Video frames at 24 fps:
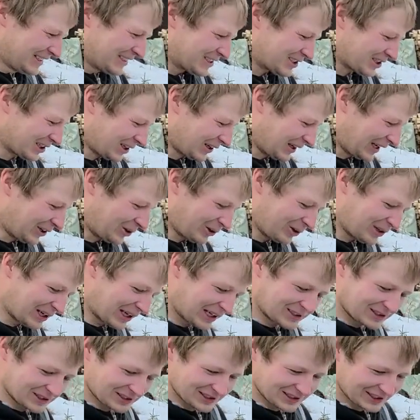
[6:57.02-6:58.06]
So I know you
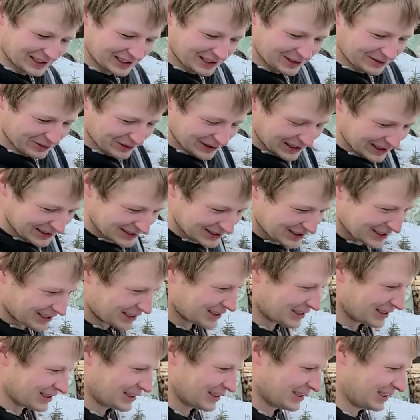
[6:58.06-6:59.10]
guys are excited for this,
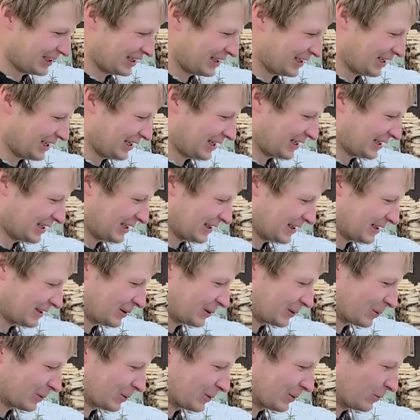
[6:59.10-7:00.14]
and
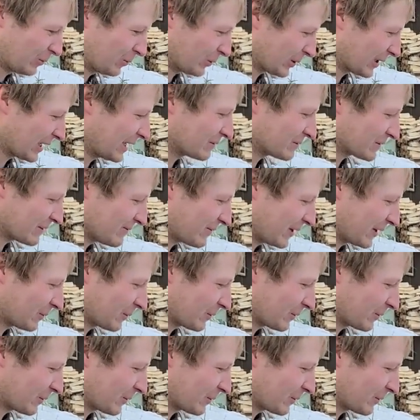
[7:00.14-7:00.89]
we're gonna have some fun